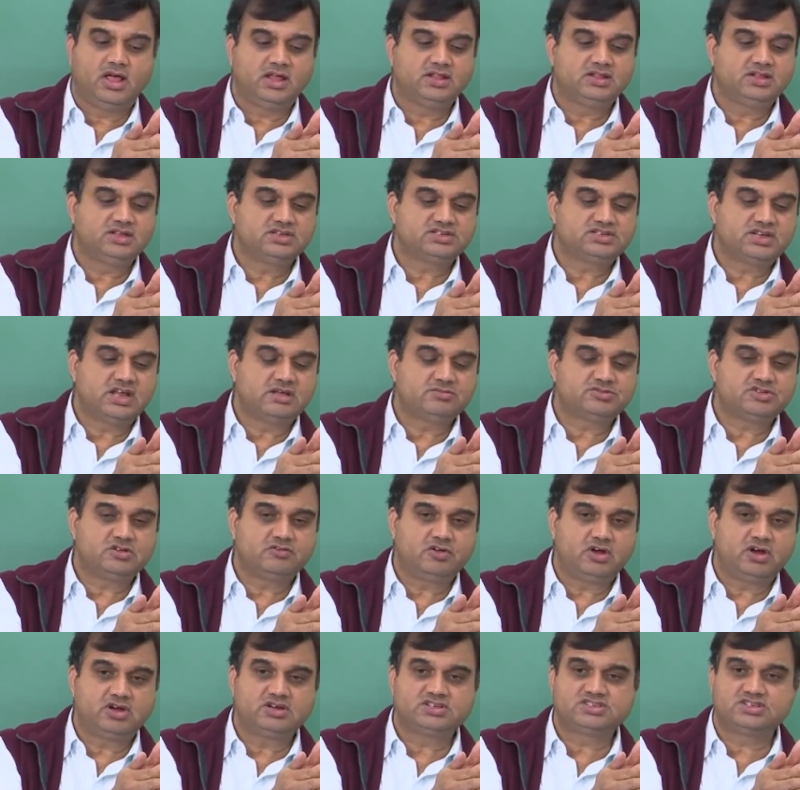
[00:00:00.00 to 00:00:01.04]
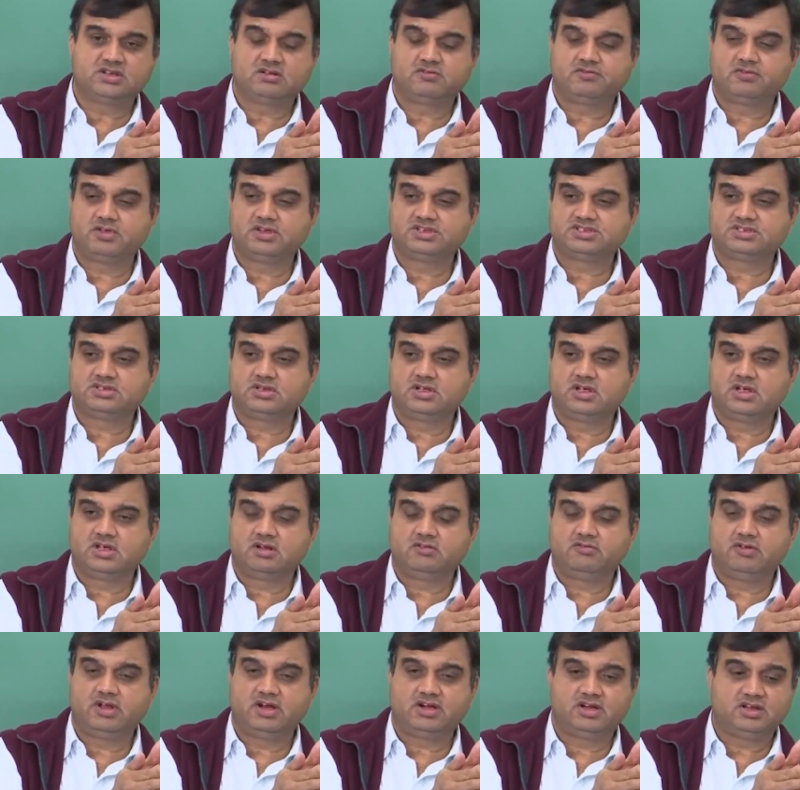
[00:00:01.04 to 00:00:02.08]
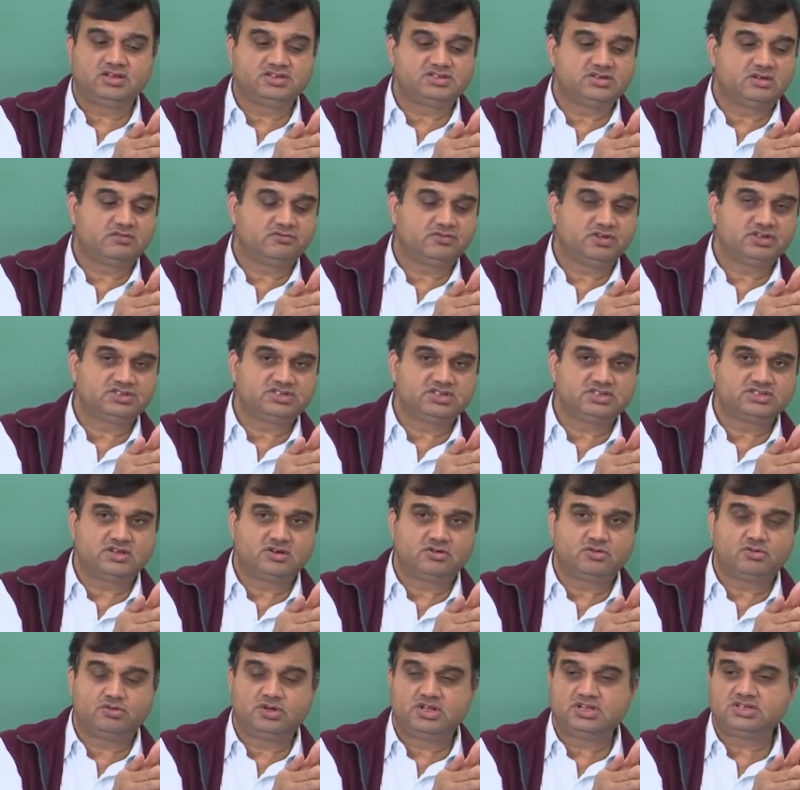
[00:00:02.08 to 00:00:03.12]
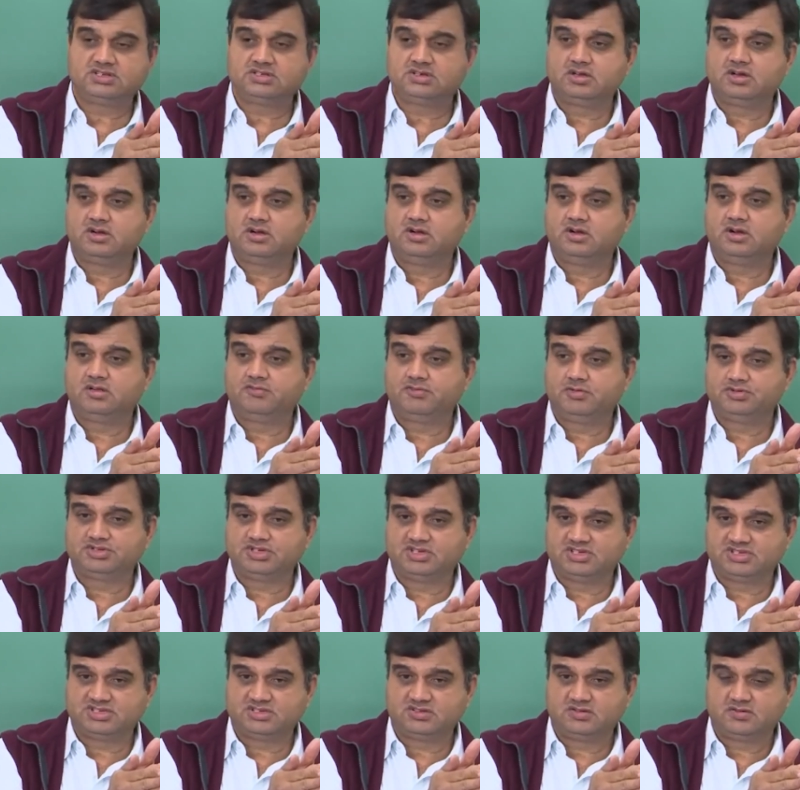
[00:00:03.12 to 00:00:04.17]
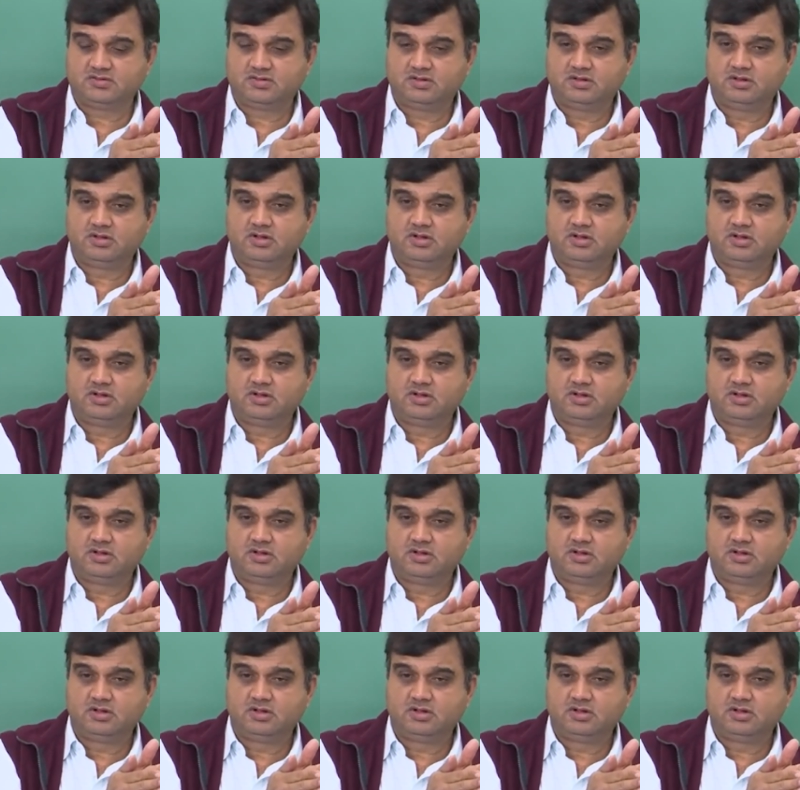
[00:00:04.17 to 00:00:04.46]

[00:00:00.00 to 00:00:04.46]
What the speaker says: and these types of curved surface reflecting surfaces are known as diffusers.